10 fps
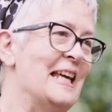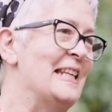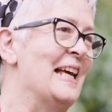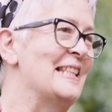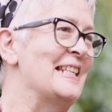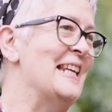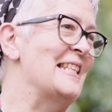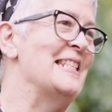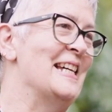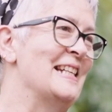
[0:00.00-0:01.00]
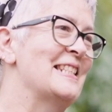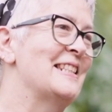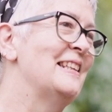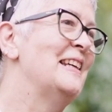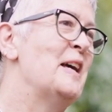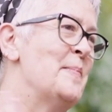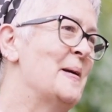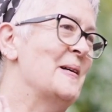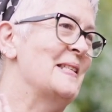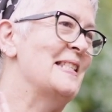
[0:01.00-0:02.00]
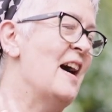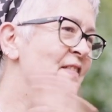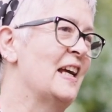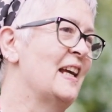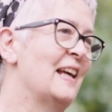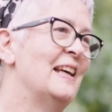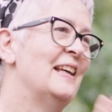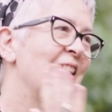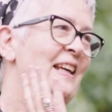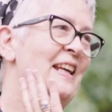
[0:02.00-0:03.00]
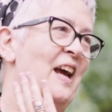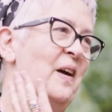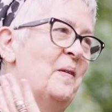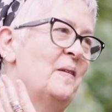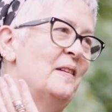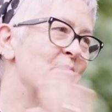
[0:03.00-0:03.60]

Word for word: they nailed it last night because having, you know,